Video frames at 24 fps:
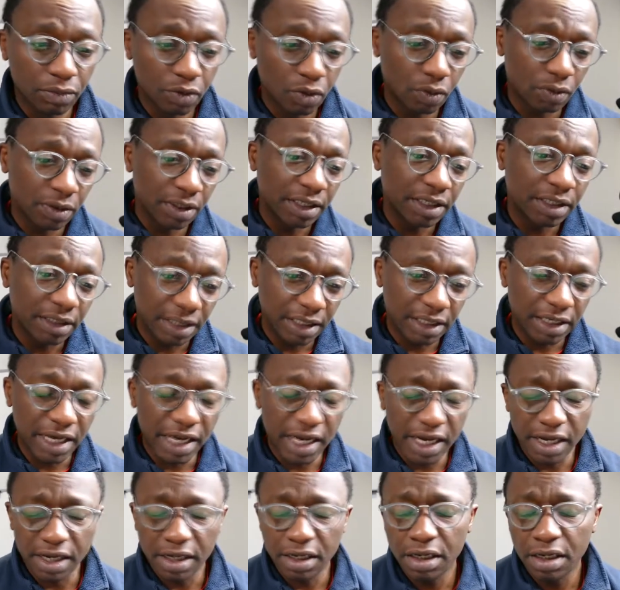all listed
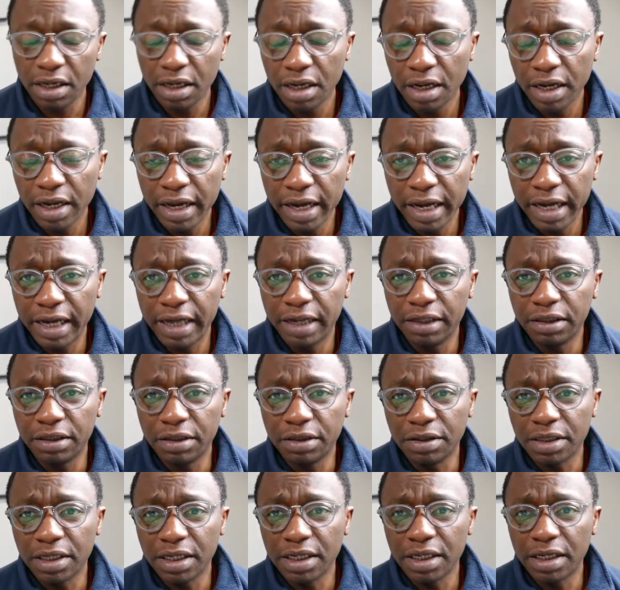here. And
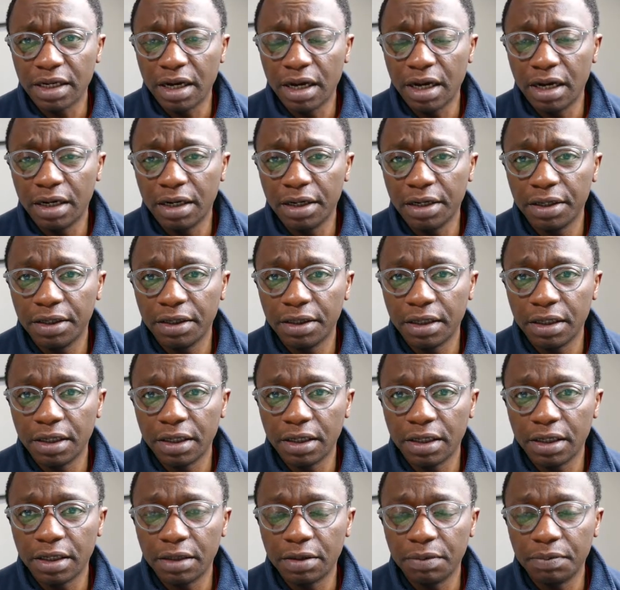they are,
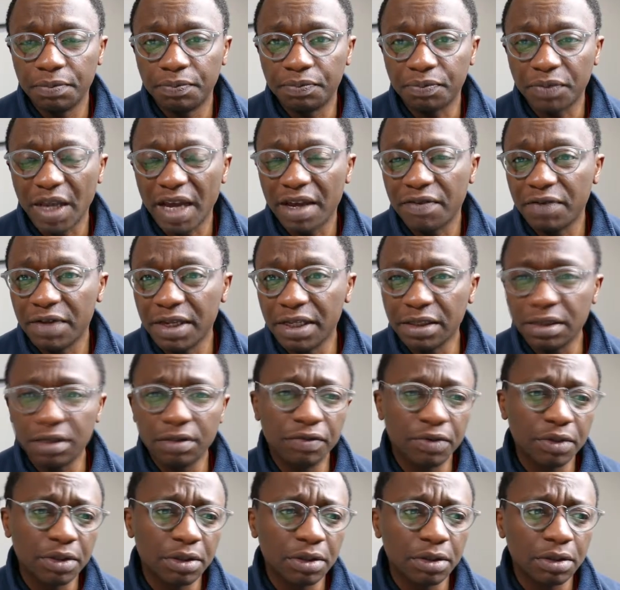I've
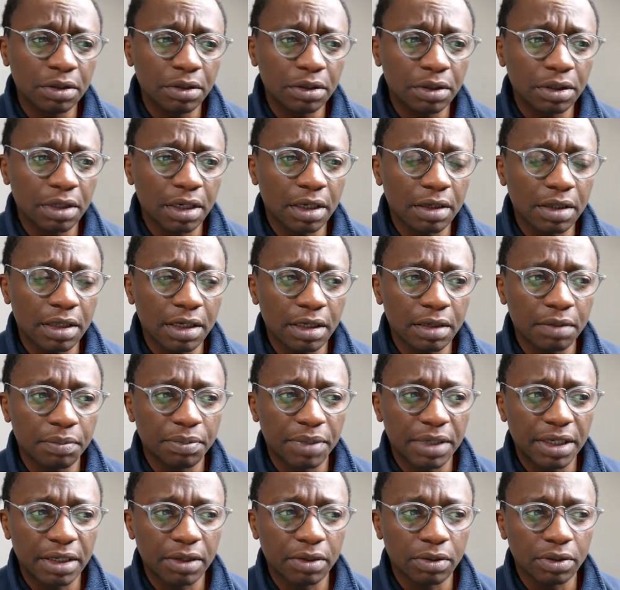interviewed, I think,
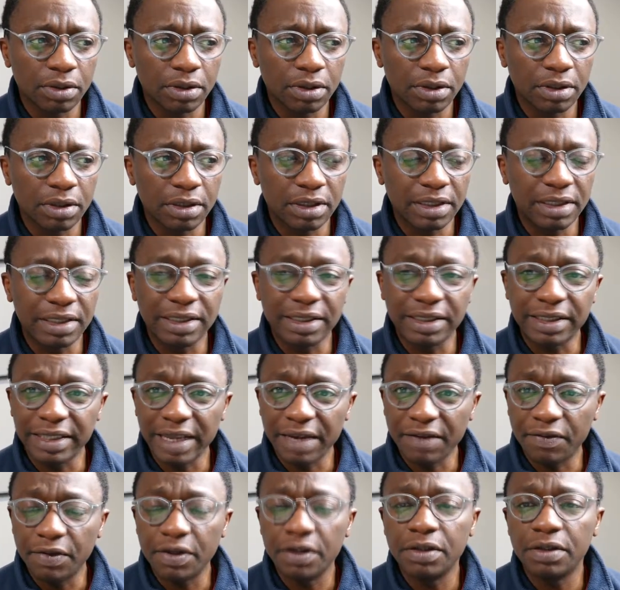about
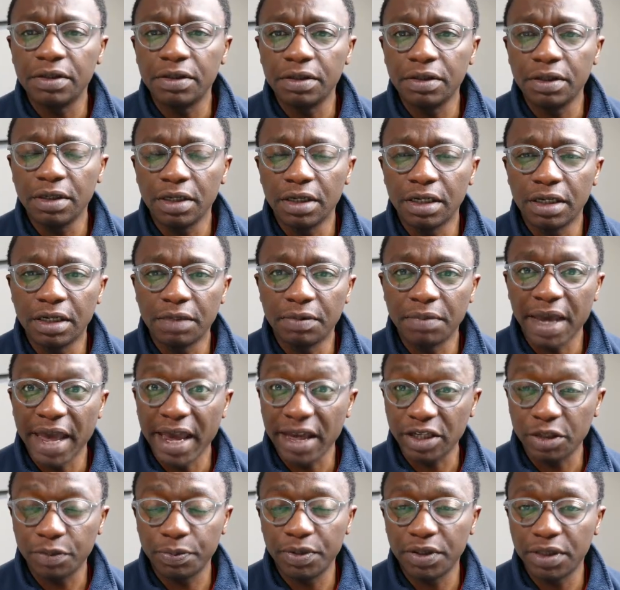7
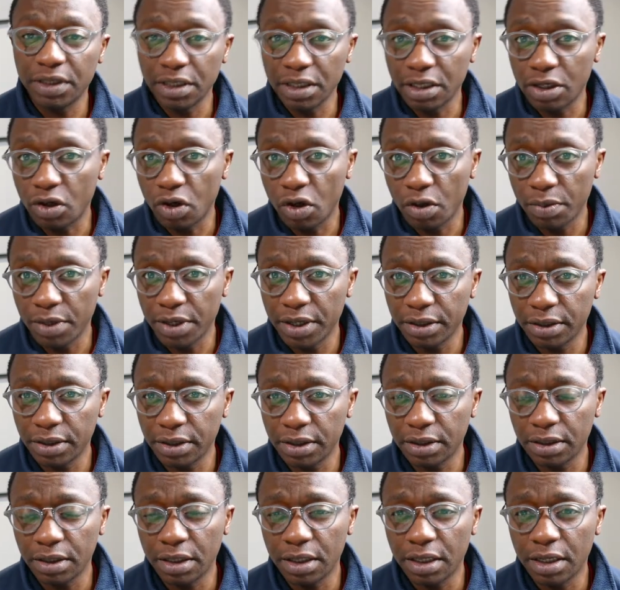experts in
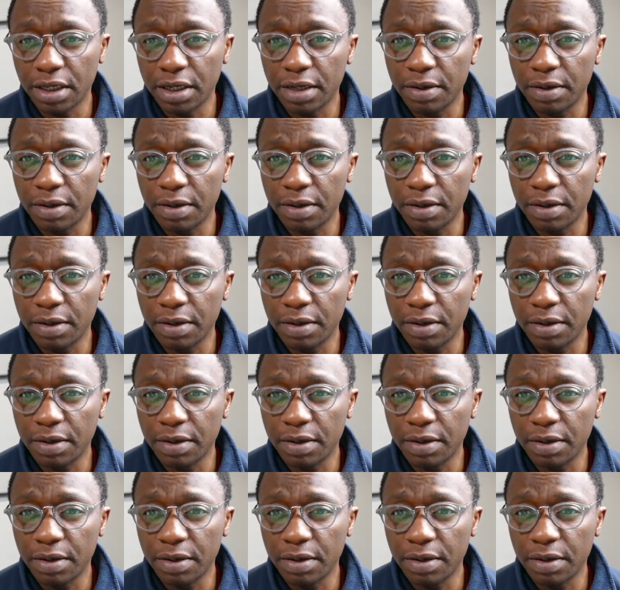e-commerce